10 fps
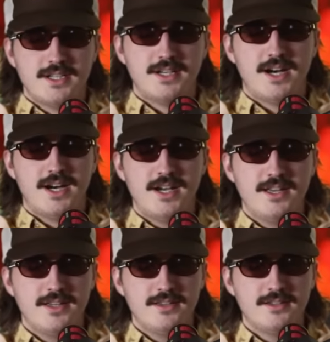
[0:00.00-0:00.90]

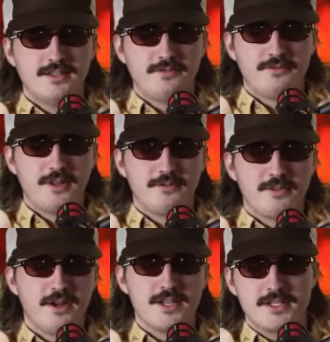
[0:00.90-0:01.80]
i felt
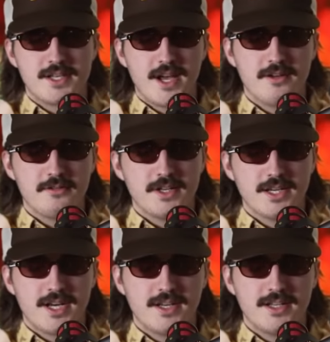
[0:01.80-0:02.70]
very scared when i
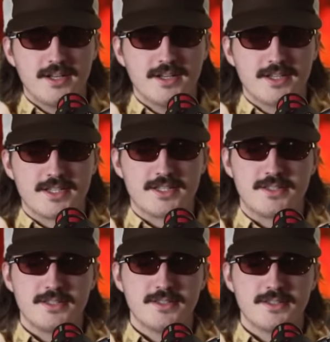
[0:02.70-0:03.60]
got here
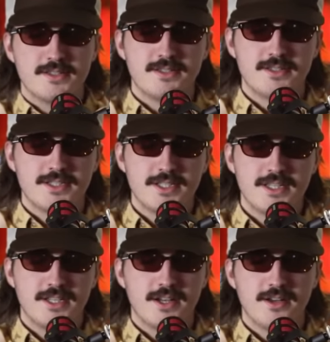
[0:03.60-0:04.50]
because
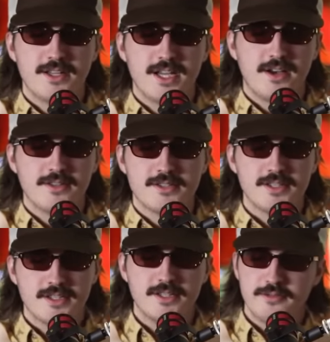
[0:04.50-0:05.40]
you know all of a
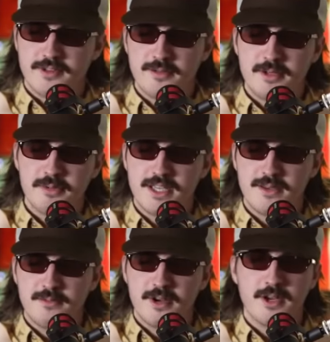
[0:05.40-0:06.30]
sudden your family became
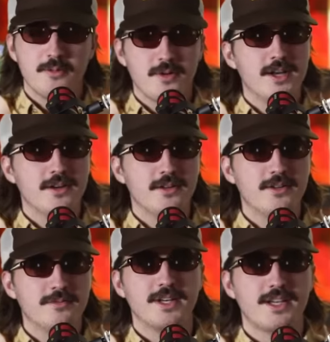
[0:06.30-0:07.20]
very real
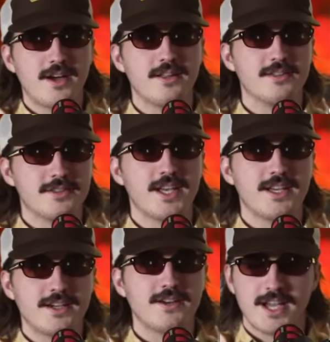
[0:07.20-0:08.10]
i'm like oh this is like
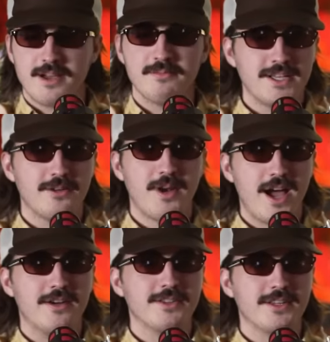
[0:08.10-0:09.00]
okay i'm like
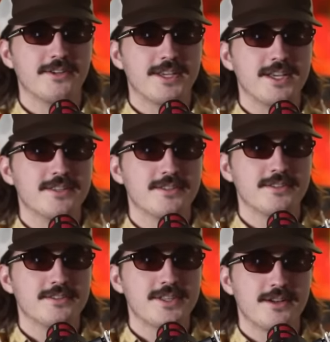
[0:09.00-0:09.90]
around little kids and
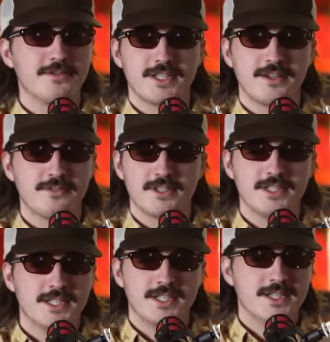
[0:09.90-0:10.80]
stuff like i have to
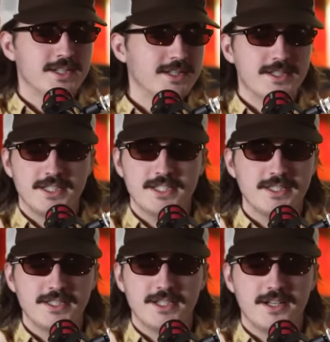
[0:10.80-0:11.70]

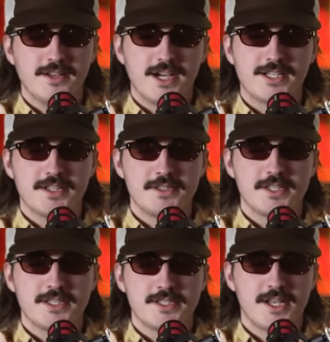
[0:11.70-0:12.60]
you know, not cuss like
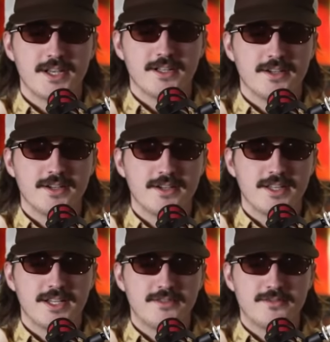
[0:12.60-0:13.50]
a sailor,
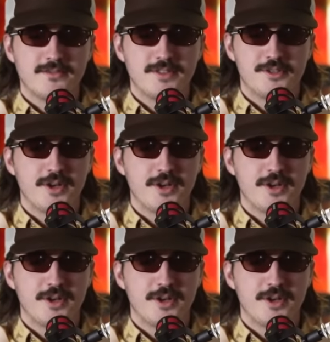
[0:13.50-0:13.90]
like drink